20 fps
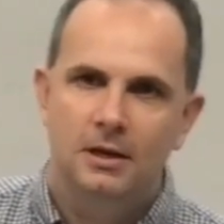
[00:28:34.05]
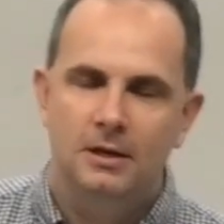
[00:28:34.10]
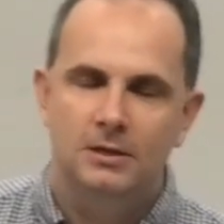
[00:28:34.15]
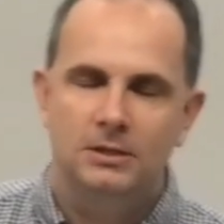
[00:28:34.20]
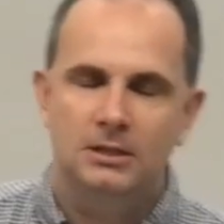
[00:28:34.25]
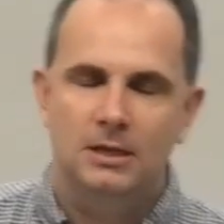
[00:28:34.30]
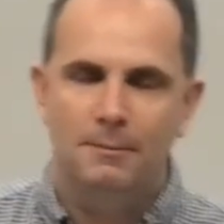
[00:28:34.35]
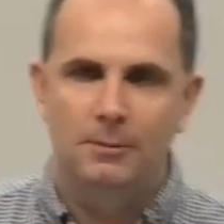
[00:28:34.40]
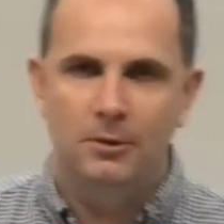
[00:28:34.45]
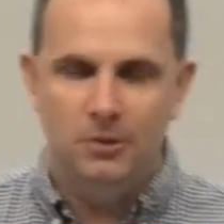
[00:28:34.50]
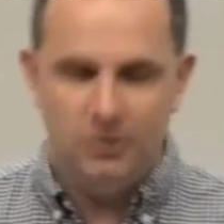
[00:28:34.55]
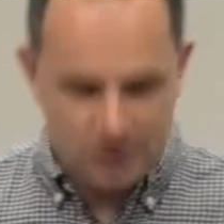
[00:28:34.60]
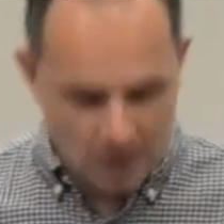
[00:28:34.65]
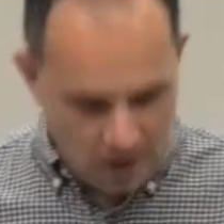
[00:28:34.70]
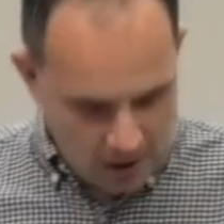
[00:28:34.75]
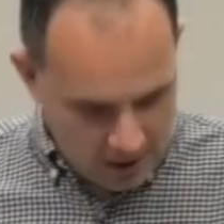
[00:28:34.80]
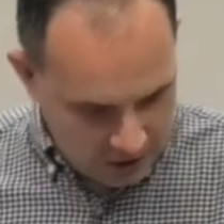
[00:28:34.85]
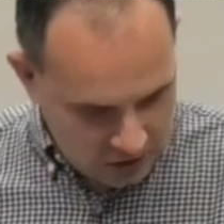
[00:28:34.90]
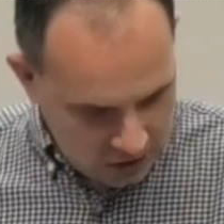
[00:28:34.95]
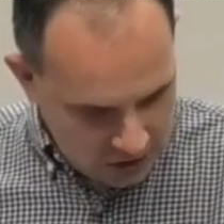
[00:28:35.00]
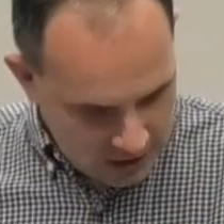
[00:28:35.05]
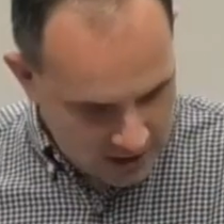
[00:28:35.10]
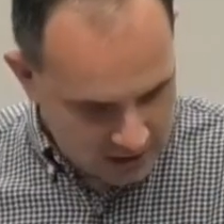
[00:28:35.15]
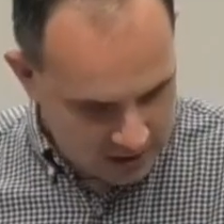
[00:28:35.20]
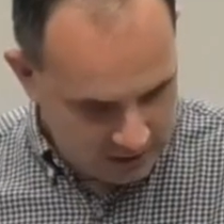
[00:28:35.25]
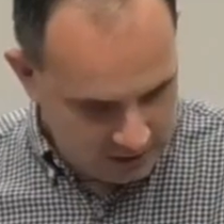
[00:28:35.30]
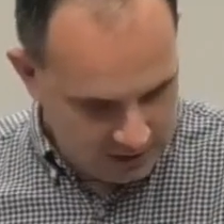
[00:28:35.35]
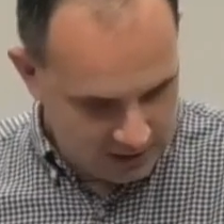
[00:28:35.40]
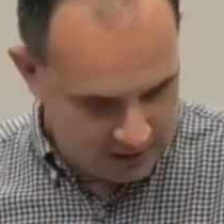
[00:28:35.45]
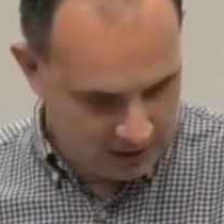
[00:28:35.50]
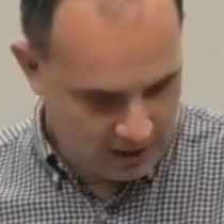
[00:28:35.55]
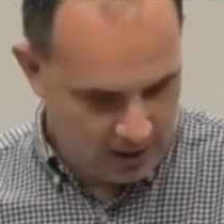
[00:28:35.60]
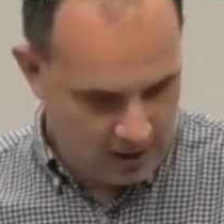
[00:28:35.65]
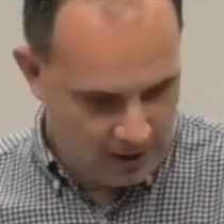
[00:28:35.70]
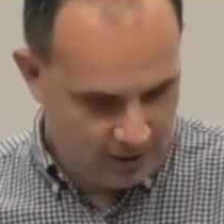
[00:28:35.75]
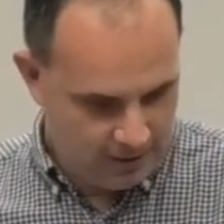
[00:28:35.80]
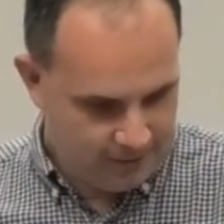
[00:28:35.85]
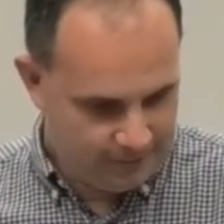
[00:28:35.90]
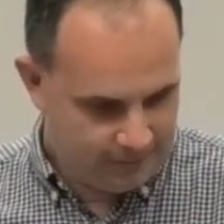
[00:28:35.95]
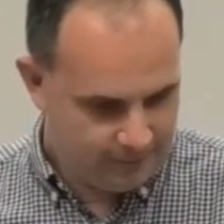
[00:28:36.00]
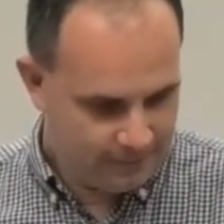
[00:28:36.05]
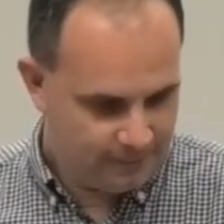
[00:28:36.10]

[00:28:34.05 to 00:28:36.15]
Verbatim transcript: in someone who died 2,000 years ago,